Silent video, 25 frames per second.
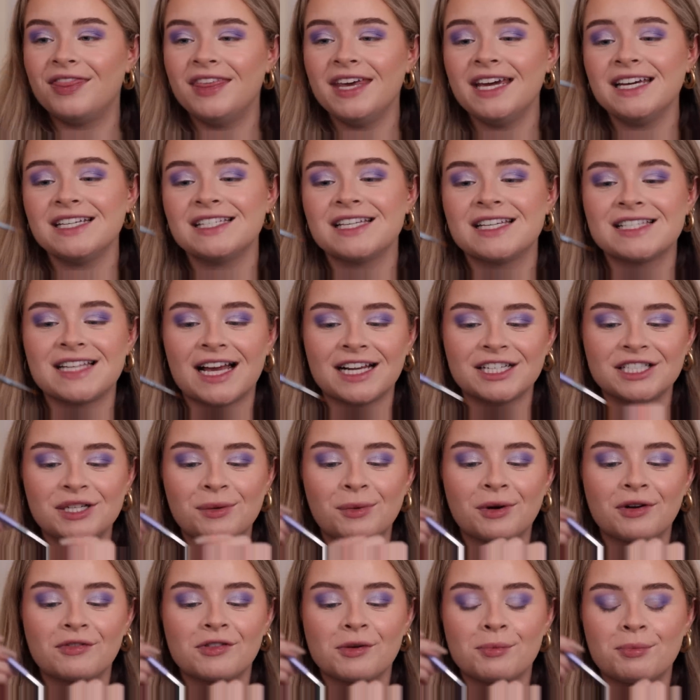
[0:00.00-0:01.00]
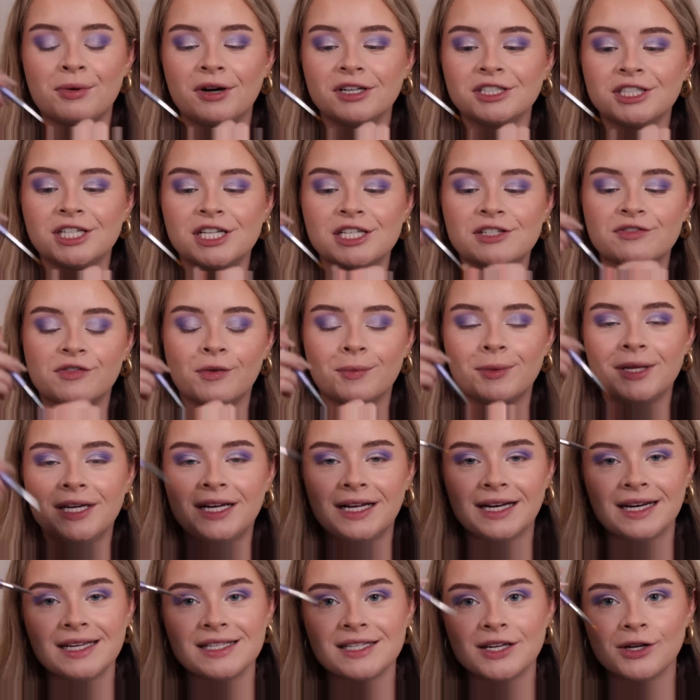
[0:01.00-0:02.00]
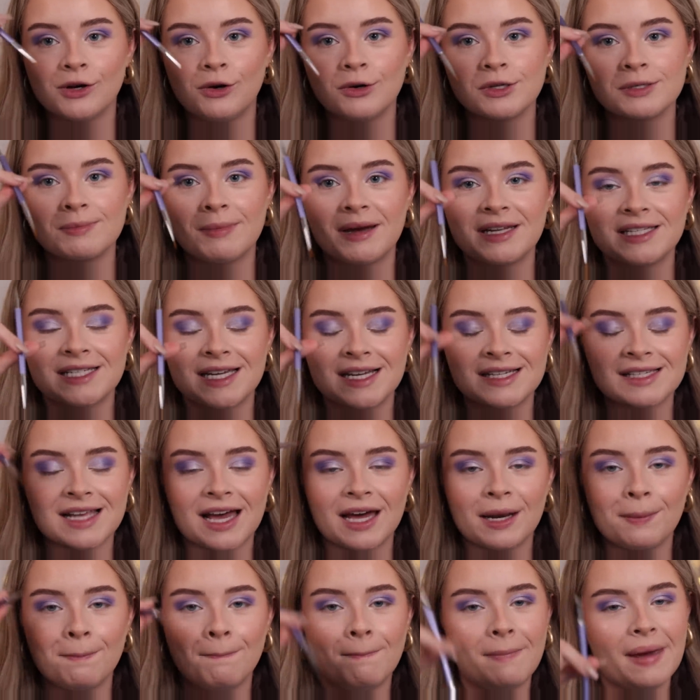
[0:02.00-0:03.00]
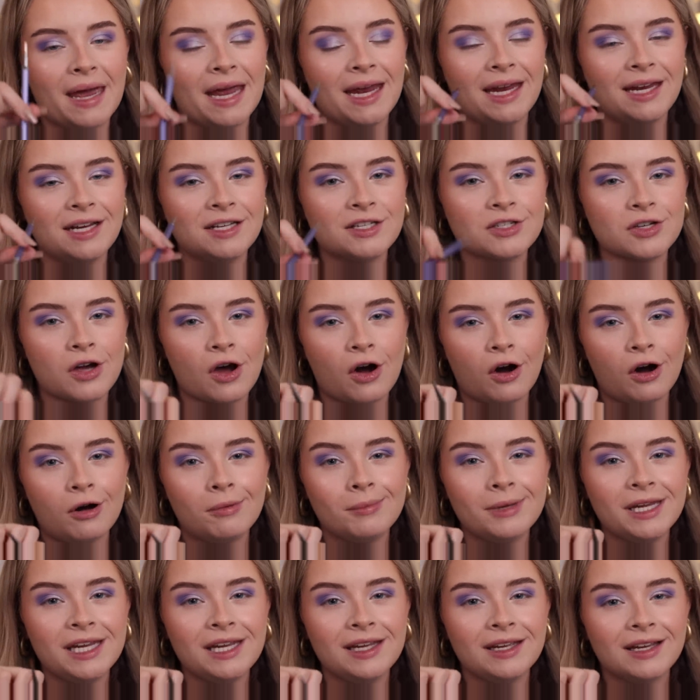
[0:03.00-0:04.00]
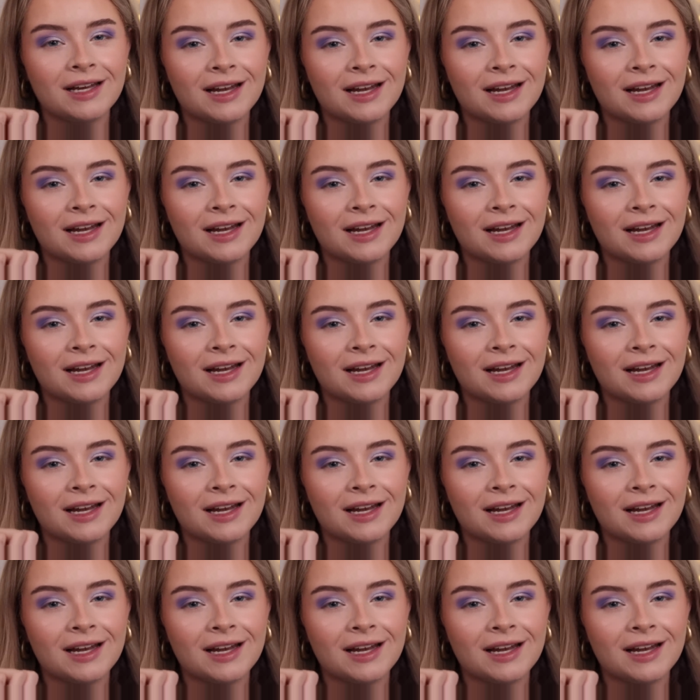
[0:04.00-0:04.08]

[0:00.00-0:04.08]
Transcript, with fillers: this is actually one of the brushes from the Glisten Cosmetics and May Tami